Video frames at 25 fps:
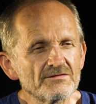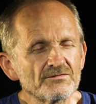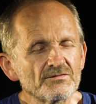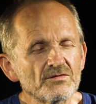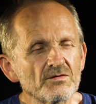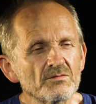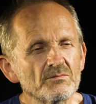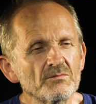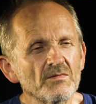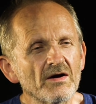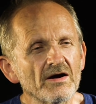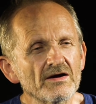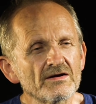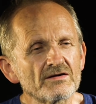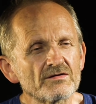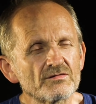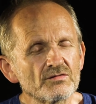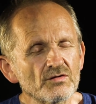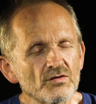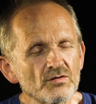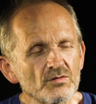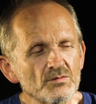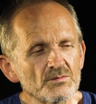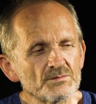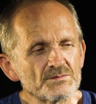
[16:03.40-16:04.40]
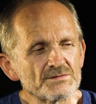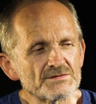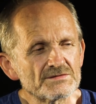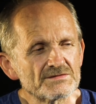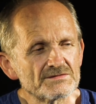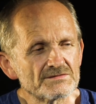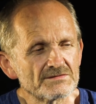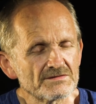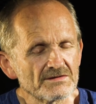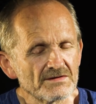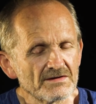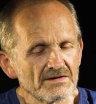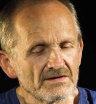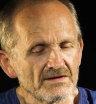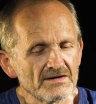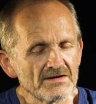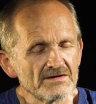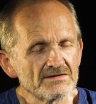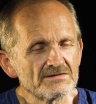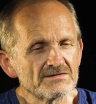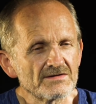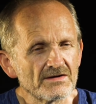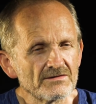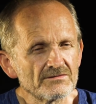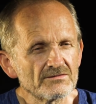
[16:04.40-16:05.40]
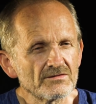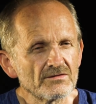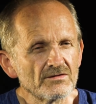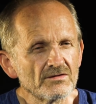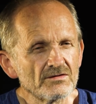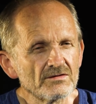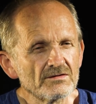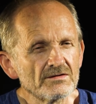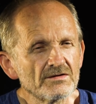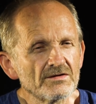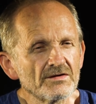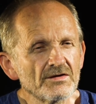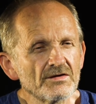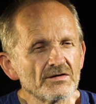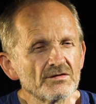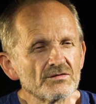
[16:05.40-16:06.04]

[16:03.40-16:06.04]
for microbes in general